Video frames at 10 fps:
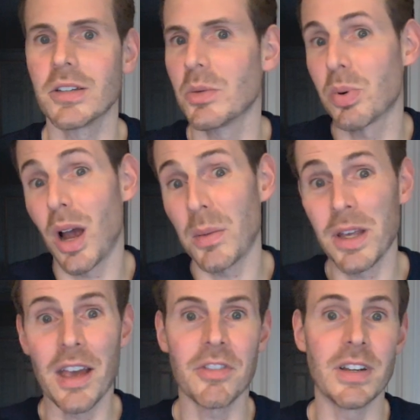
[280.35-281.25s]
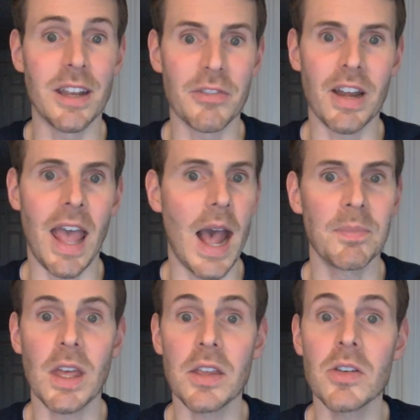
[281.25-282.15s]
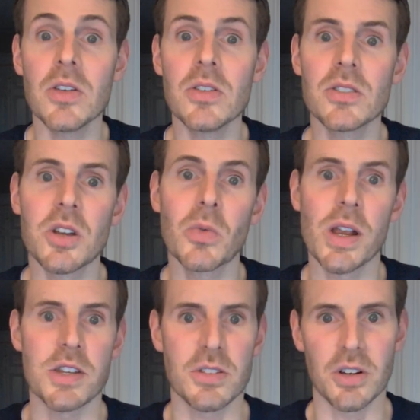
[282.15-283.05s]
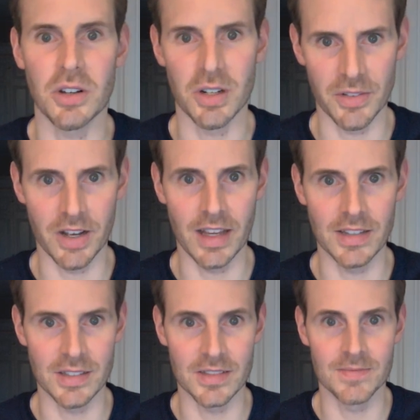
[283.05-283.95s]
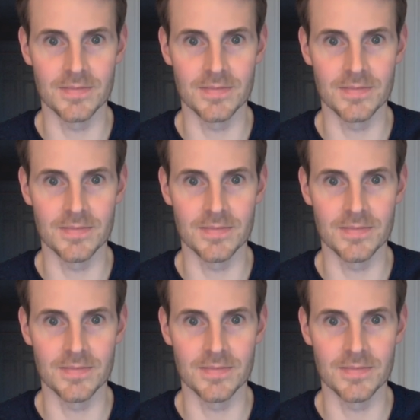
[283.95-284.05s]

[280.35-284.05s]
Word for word: you'll probably have a different app that you use to register your device.